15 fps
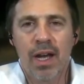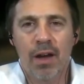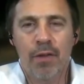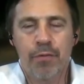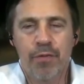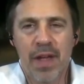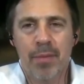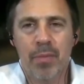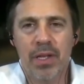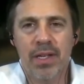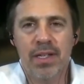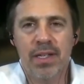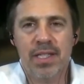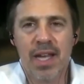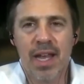
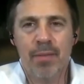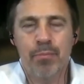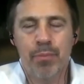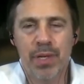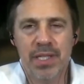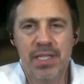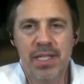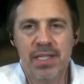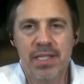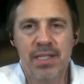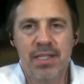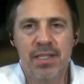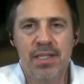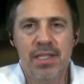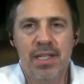families, and
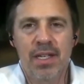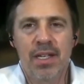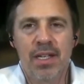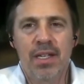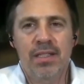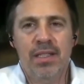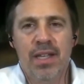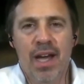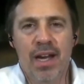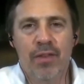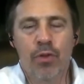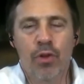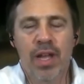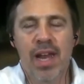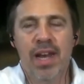businesses to kind of
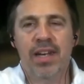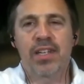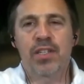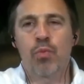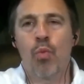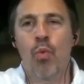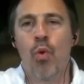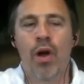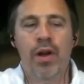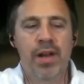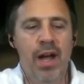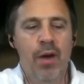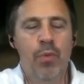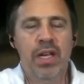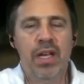look at it as one,
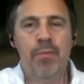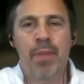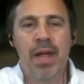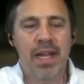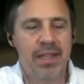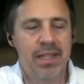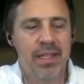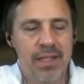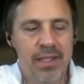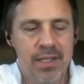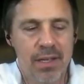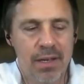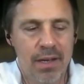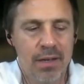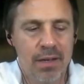how we can make these
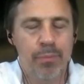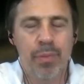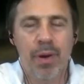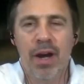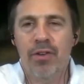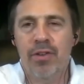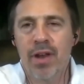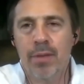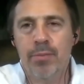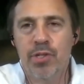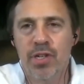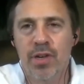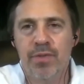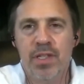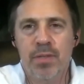paradigm
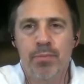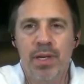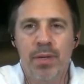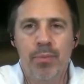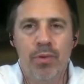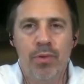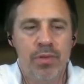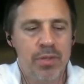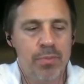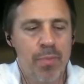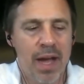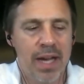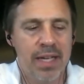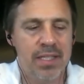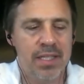shifts in people's
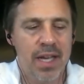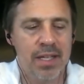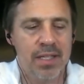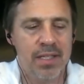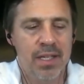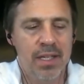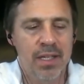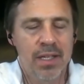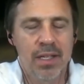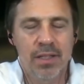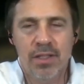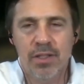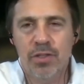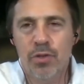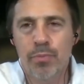mindsets
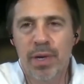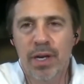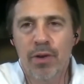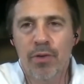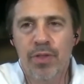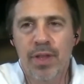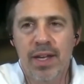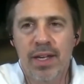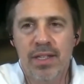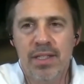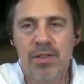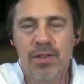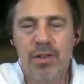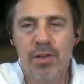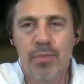to do bigger things
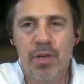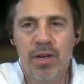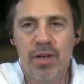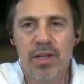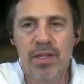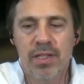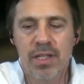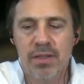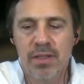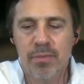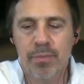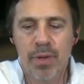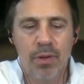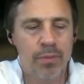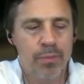in their communities and to
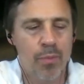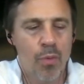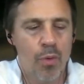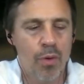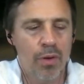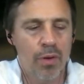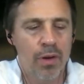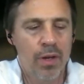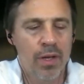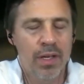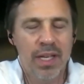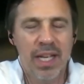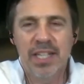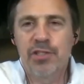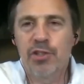build more
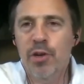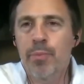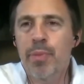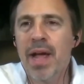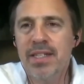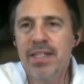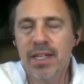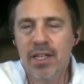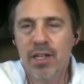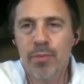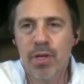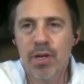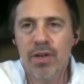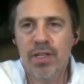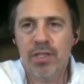interdependent
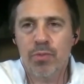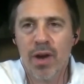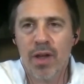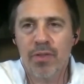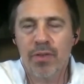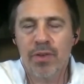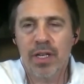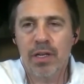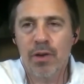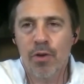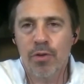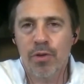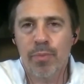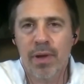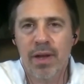communities rather than
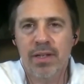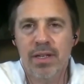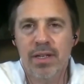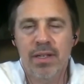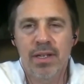codependent.